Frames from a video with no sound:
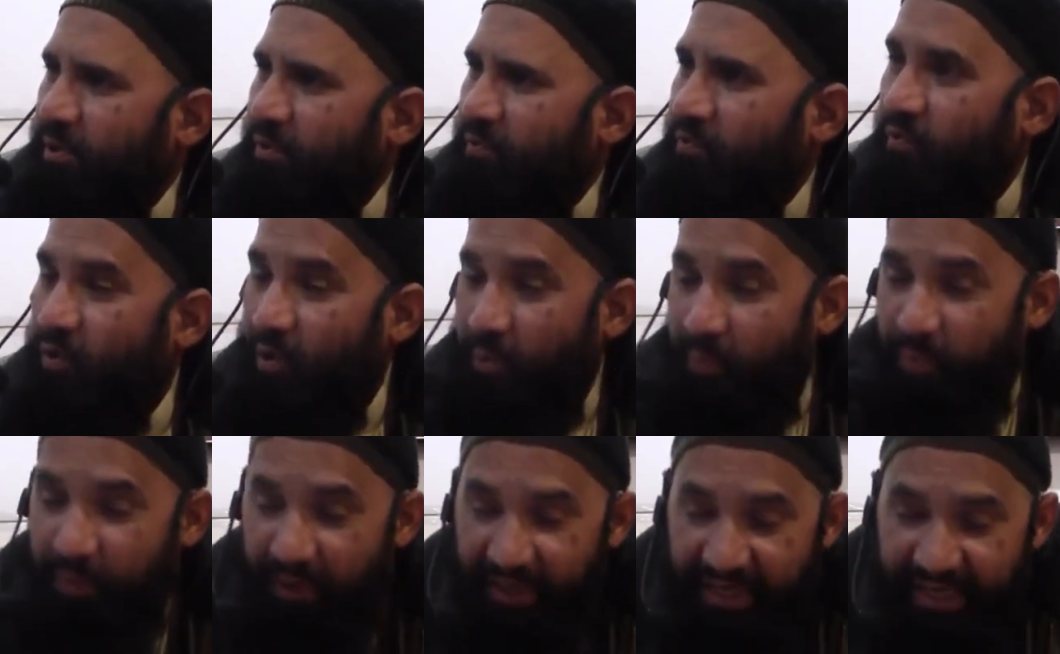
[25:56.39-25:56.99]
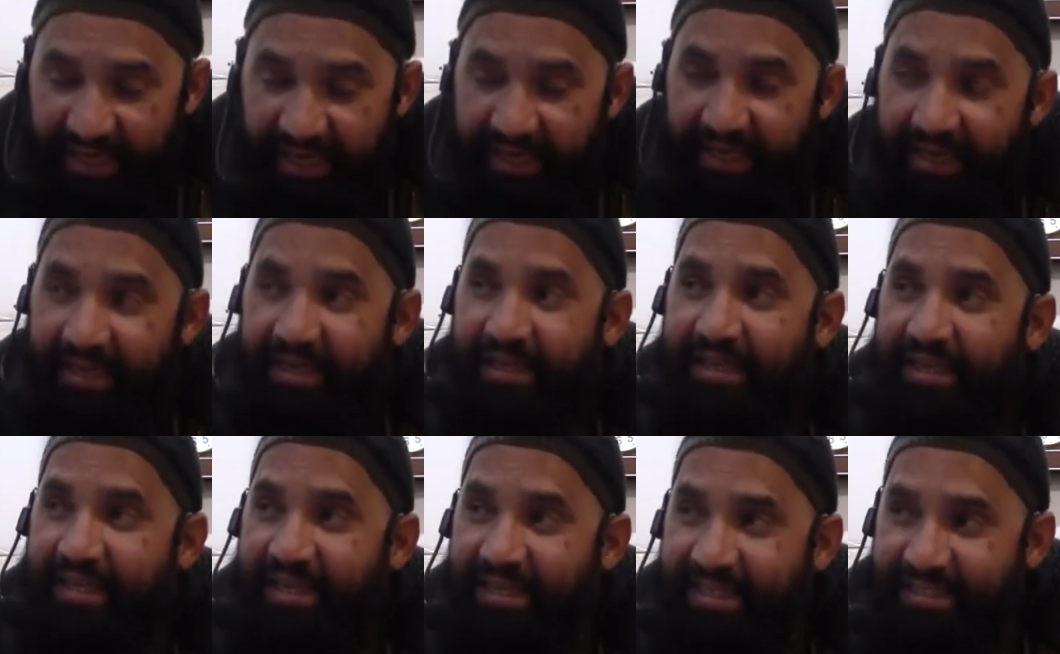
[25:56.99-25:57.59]
would
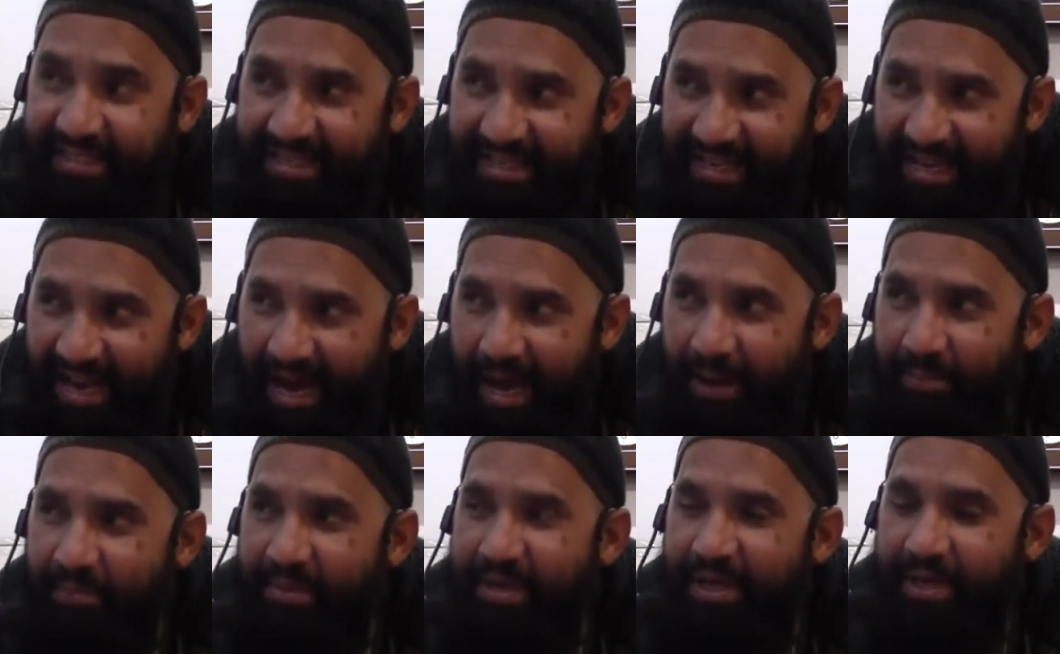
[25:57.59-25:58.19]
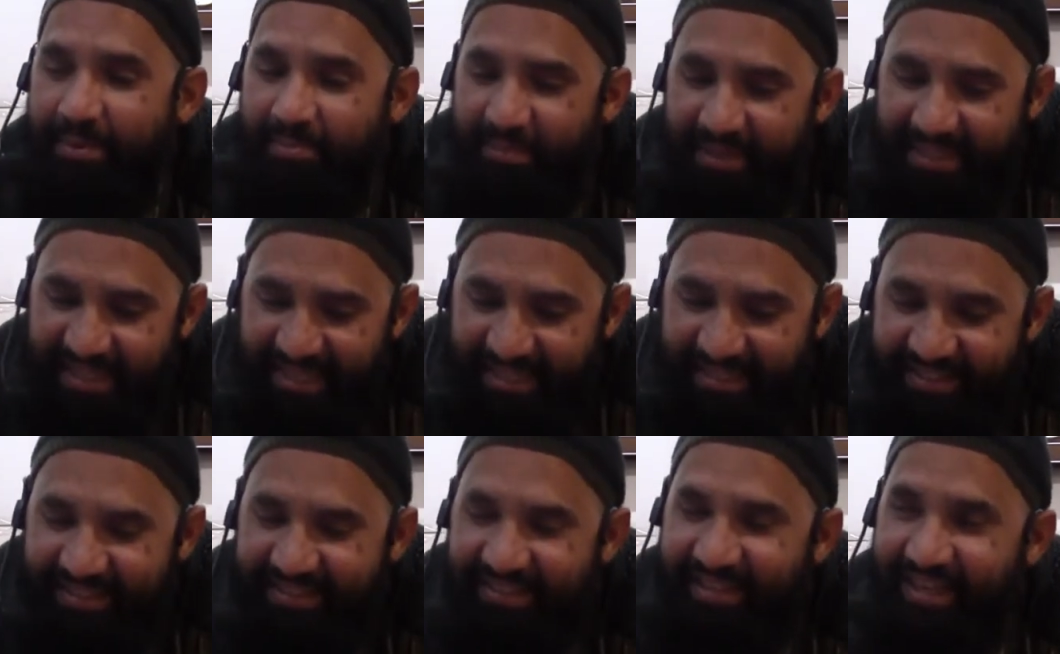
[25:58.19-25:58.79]
begin Islamic
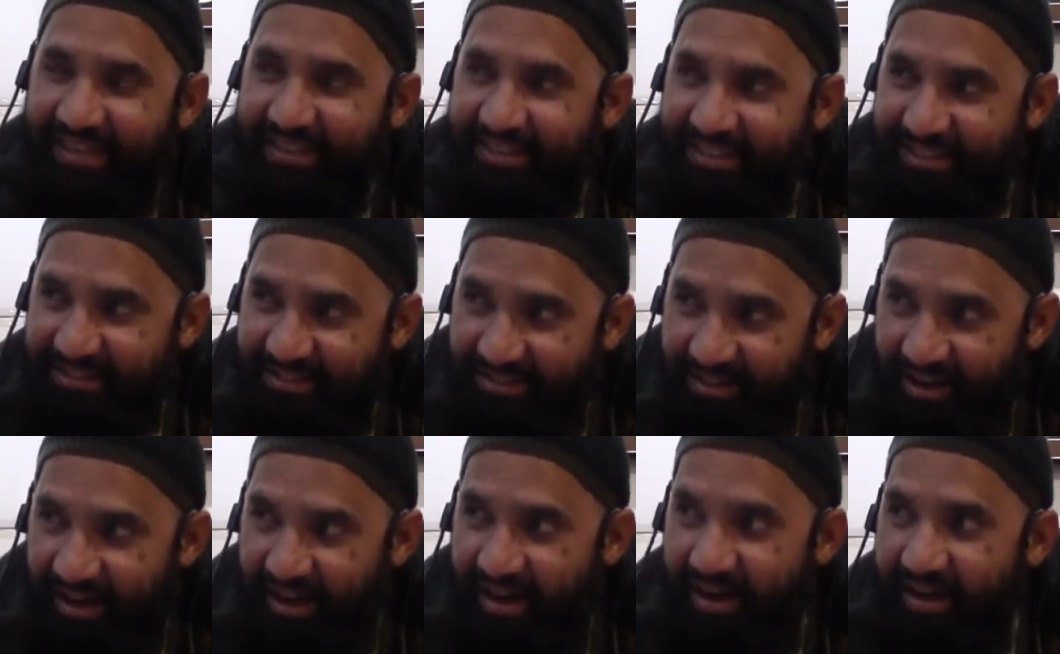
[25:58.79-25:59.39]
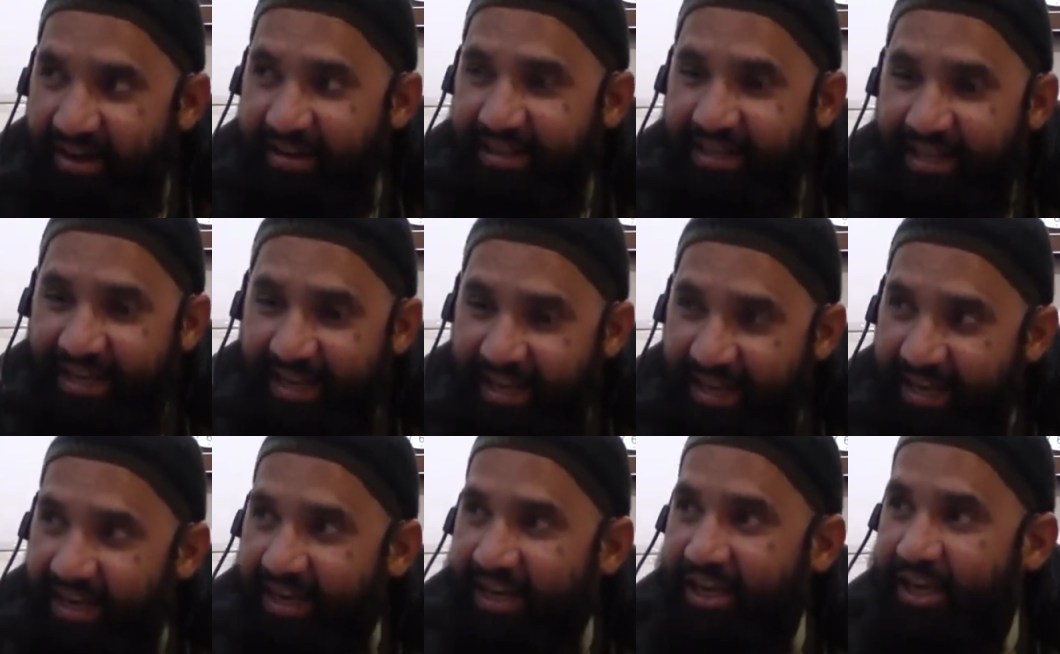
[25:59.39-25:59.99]
Madrasa, start
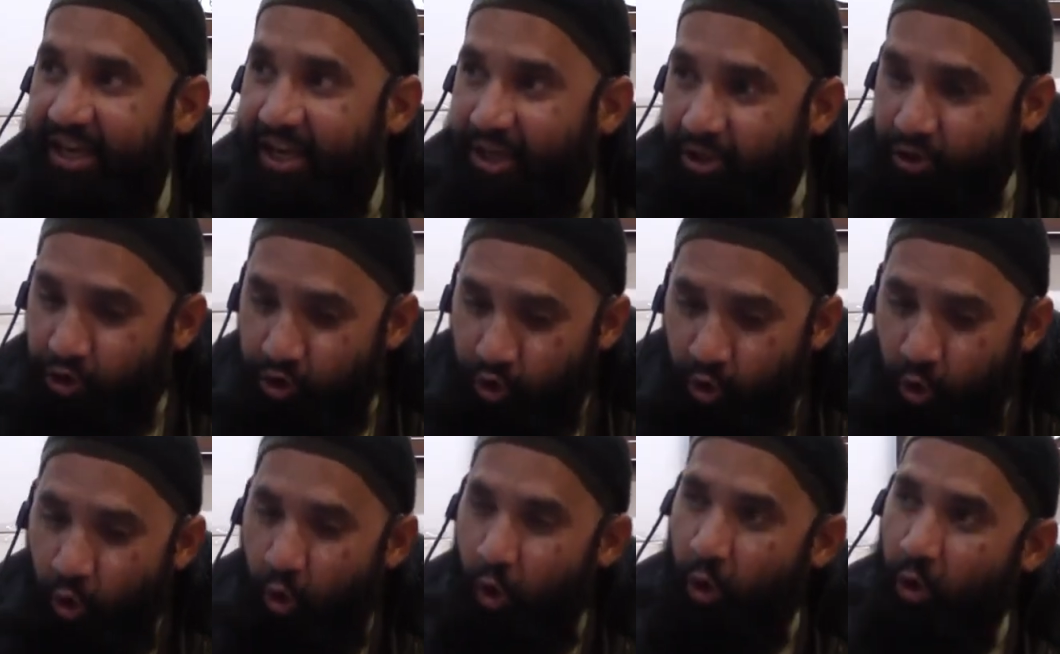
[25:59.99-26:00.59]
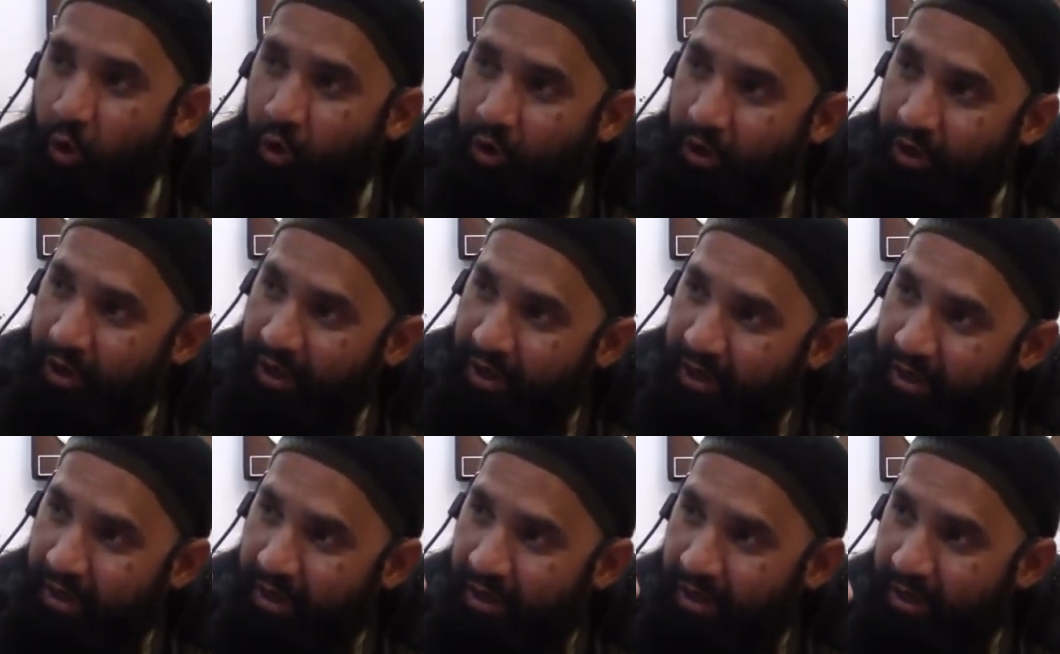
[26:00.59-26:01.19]
in his
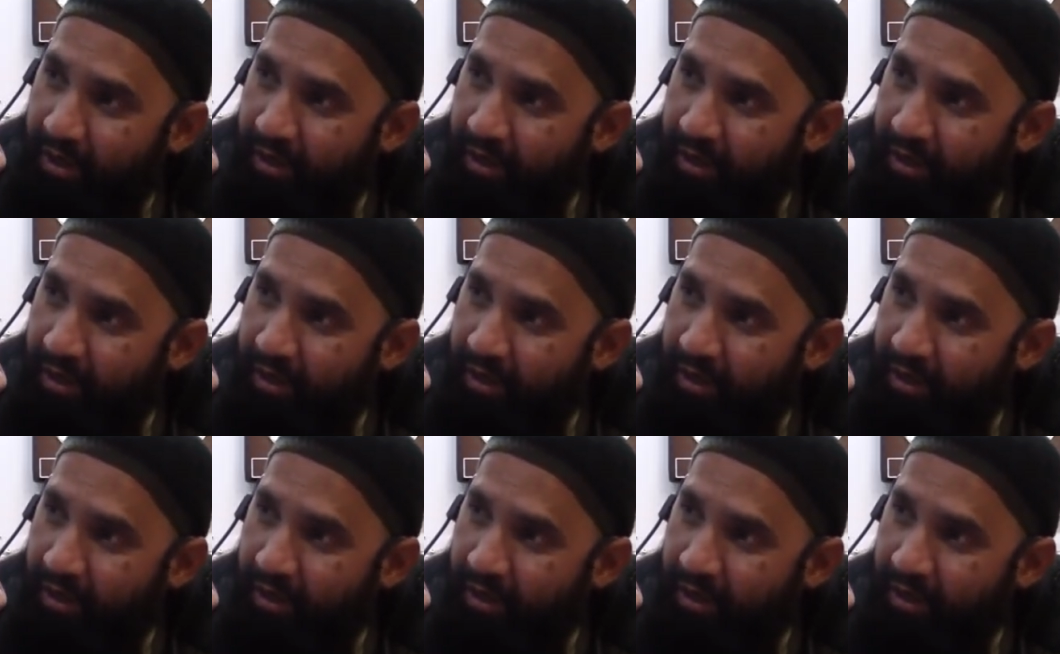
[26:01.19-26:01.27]
own,